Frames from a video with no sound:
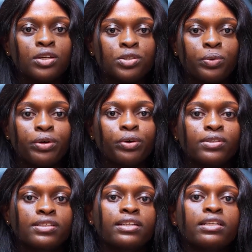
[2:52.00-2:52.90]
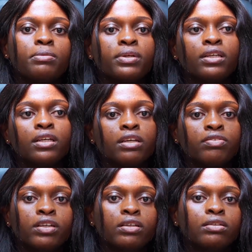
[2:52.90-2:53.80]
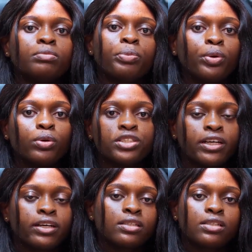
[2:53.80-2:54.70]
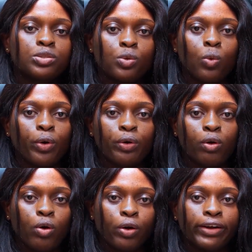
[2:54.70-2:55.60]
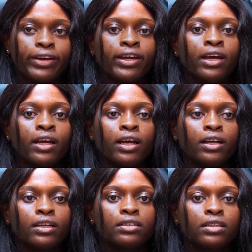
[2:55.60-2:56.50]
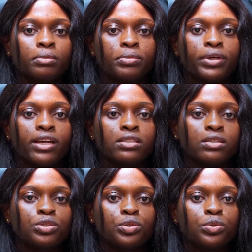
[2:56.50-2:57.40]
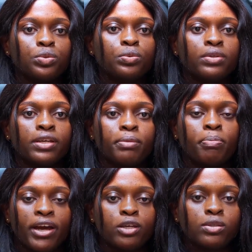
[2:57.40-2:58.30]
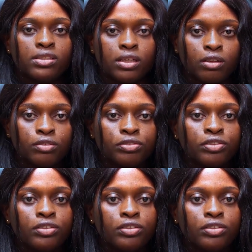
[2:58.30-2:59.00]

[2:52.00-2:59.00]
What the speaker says: So we're constantly being given projects to work on, and you get to do it by yourself.